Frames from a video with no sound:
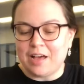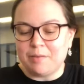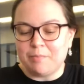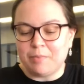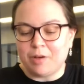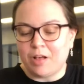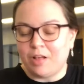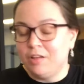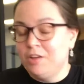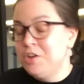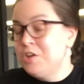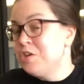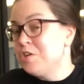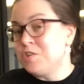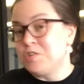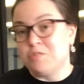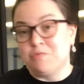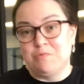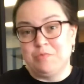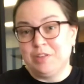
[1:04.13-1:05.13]
ball.
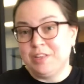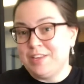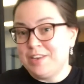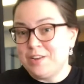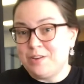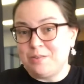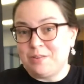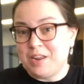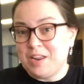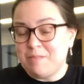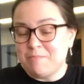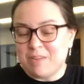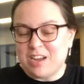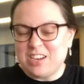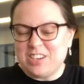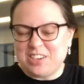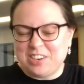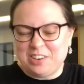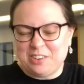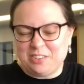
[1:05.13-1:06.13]
You really don't need
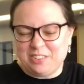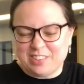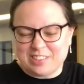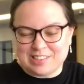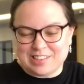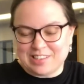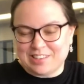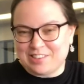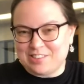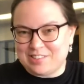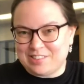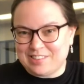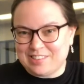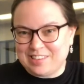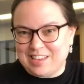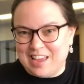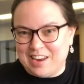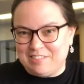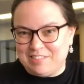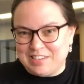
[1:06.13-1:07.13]
much. I know it looks like there's
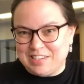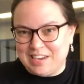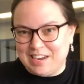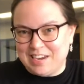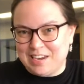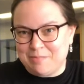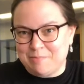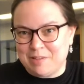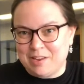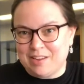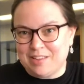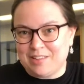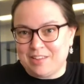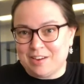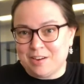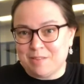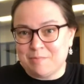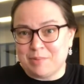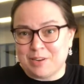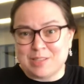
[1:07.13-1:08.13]
kind of a tiny bit in
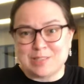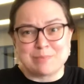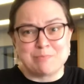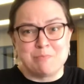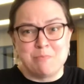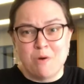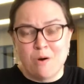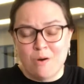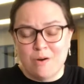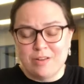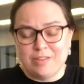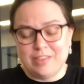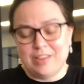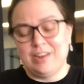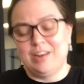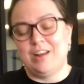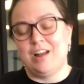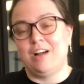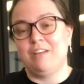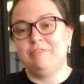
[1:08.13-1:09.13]
there, but it's more than
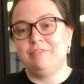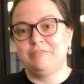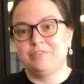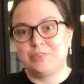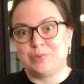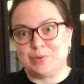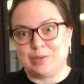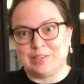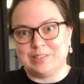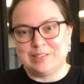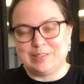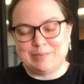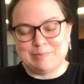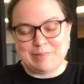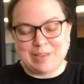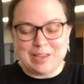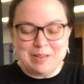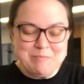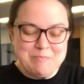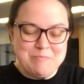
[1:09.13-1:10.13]
enough, trust
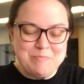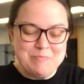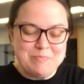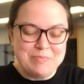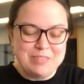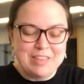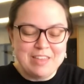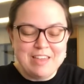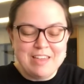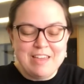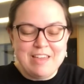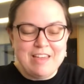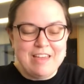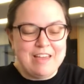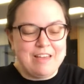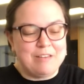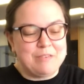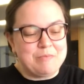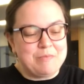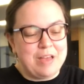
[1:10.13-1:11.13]
me.
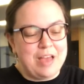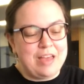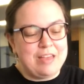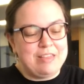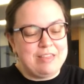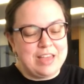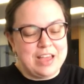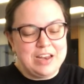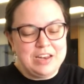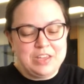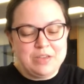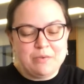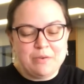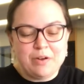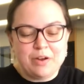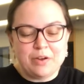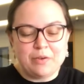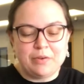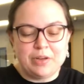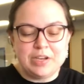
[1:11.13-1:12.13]
And then you
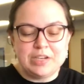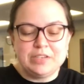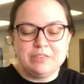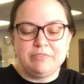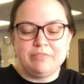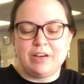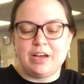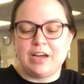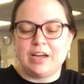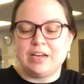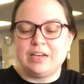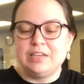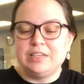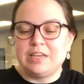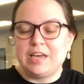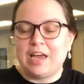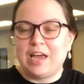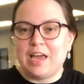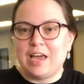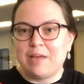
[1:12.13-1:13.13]
are going to find
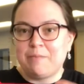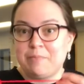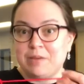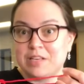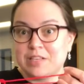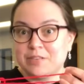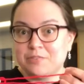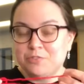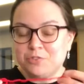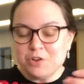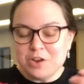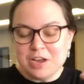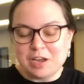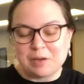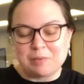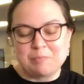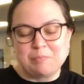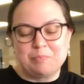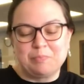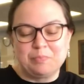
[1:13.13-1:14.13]
a piece of string.
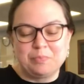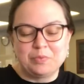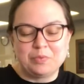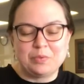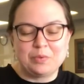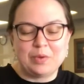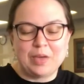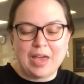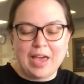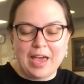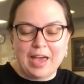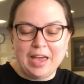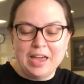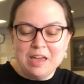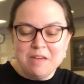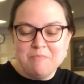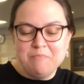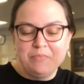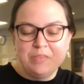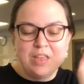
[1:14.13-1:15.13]
Okay.
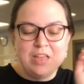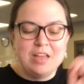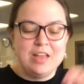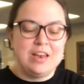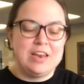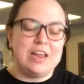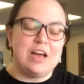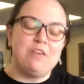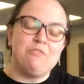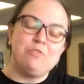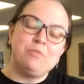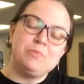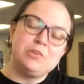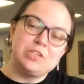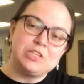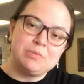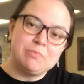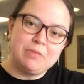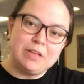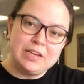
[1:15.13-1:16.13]
Now from your
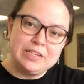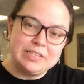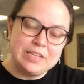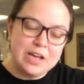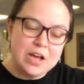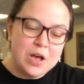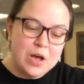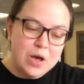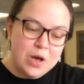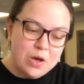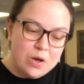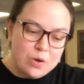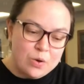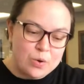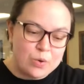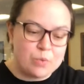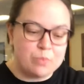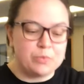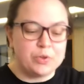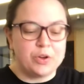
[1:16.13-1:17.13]
supplies at
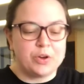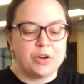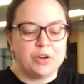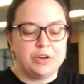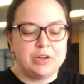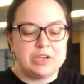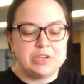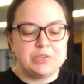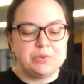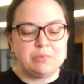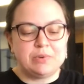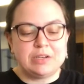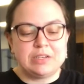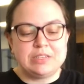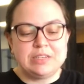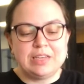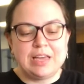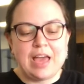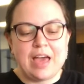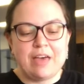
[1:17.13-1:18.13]
home, you're going to want
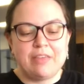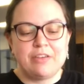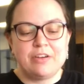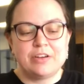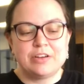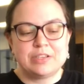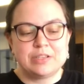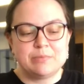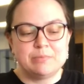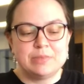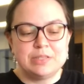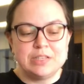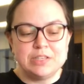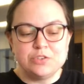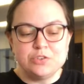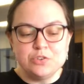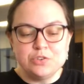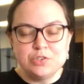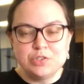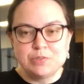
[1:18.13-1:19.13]
to gather some
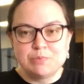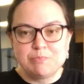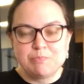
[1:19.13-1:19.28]
scissors,